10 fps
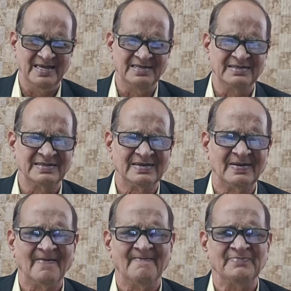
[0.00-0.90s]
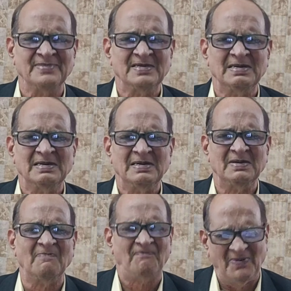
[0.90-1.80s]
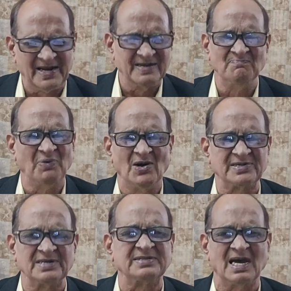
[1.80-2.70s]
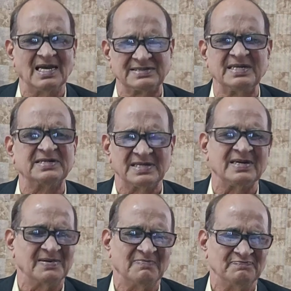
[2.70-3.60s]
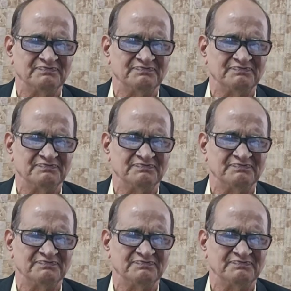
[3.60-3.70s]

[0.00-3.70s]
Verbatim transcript: is a very important asset here.